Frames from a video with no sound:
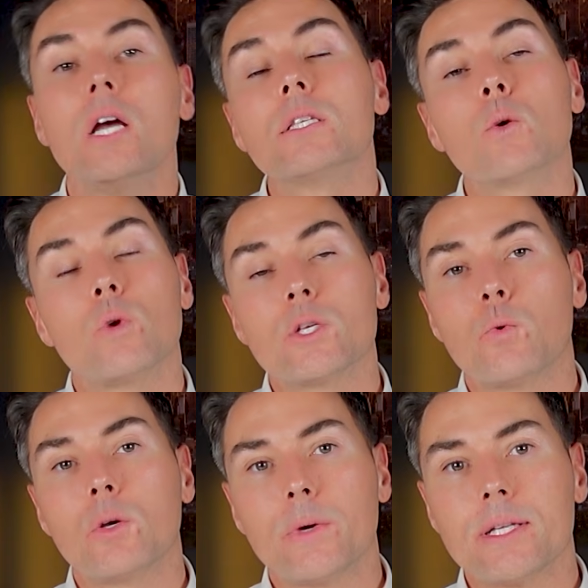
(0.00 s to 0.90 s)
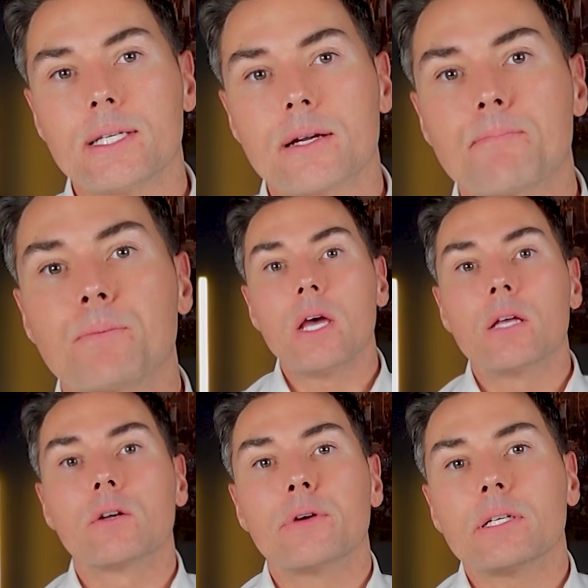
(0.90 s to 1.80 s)
So which one wins here?
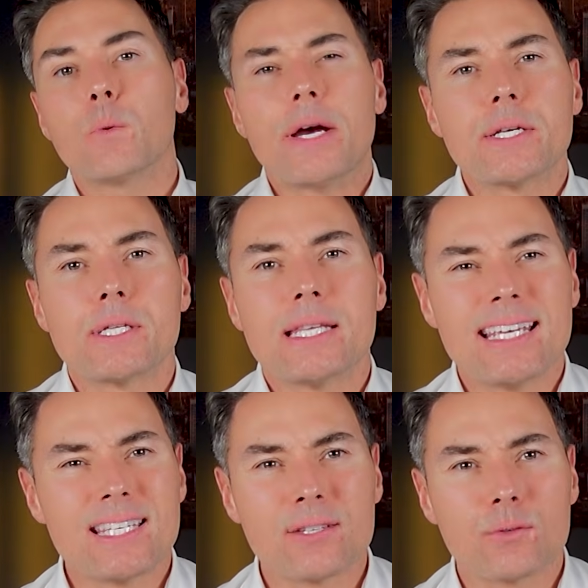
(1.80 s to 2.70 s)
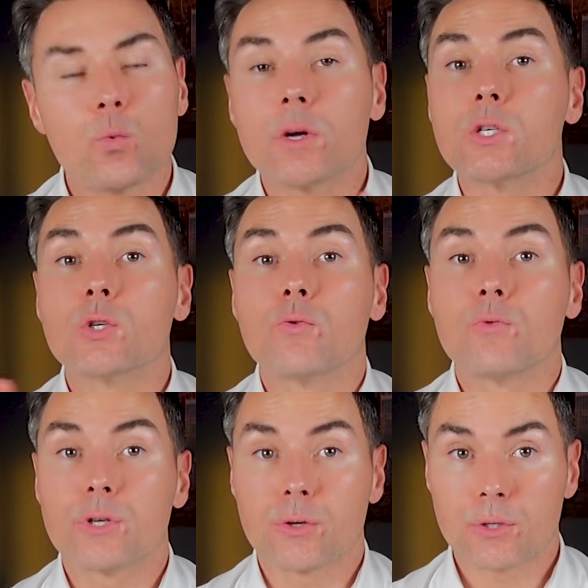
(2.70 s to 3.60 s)
The real question isn't which
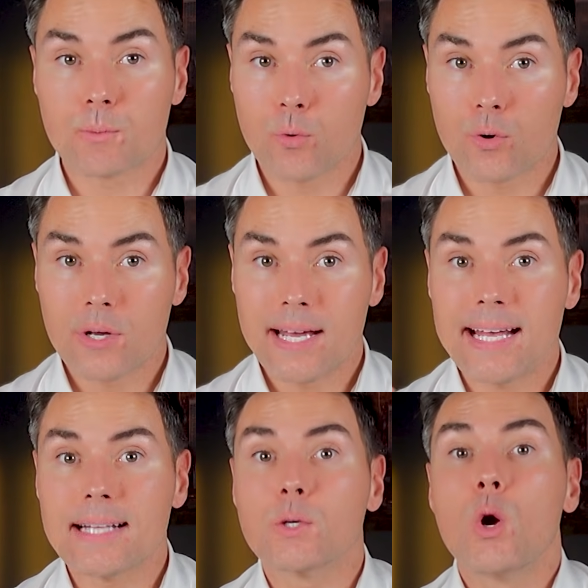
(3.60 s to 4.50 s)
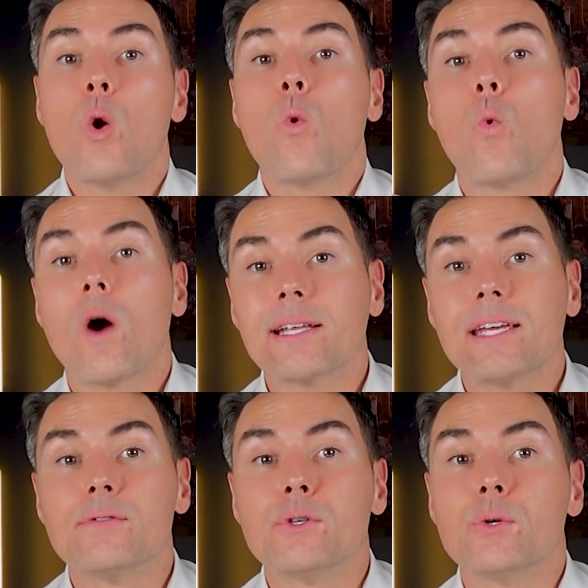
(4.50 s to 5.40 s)
returns more, it's what
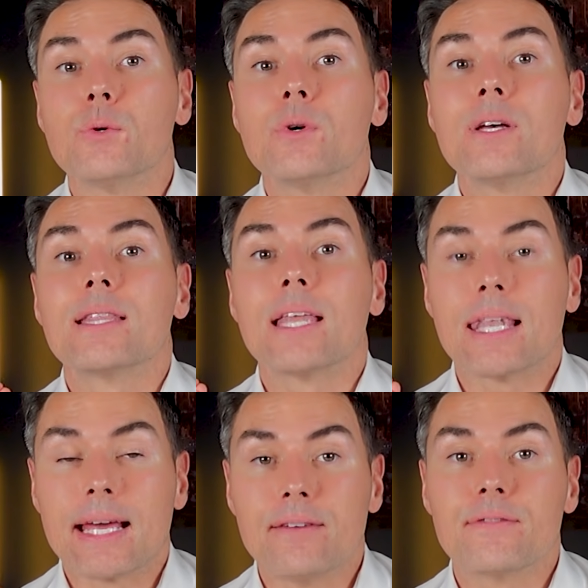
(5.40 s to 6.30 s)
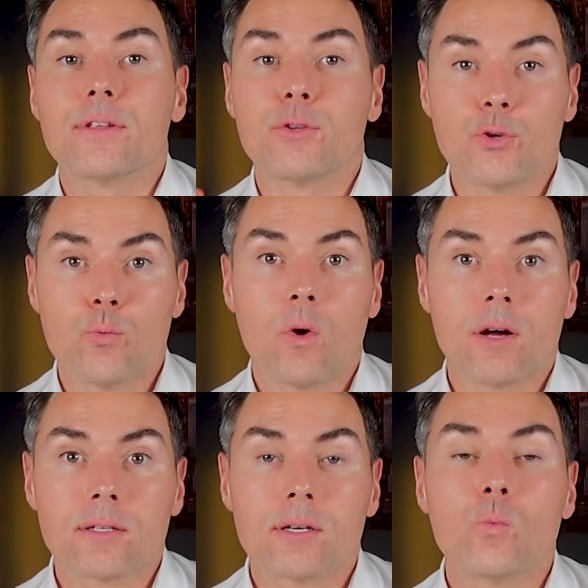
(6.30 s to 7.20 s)
gives you the life that you
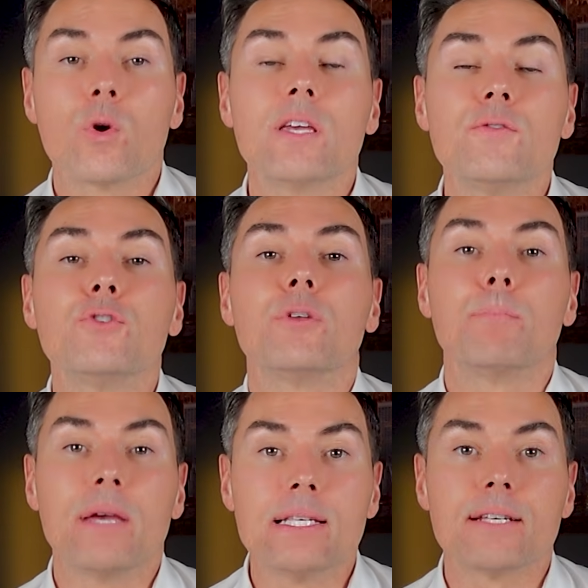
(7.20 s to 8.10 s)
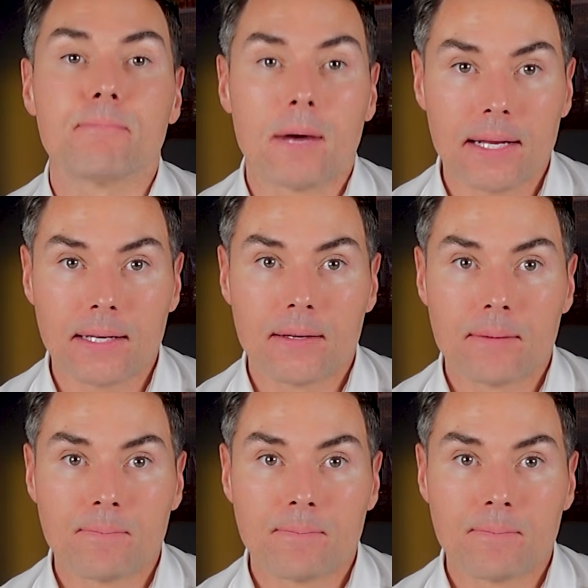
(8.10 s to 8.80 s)
want, what gives you the peace of mind.